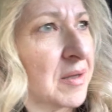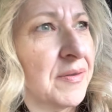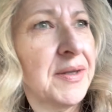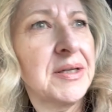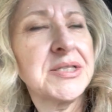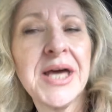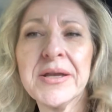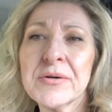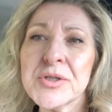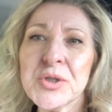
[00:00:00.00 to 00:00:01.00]
the
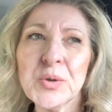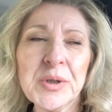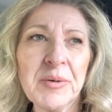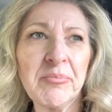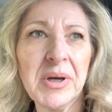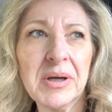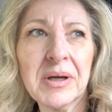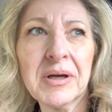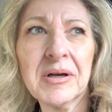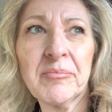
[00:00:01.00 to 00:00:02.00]
Tattered Tulip
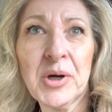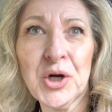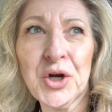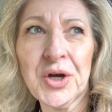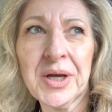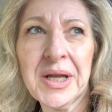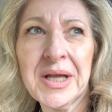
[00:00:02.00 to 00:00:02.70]
barn.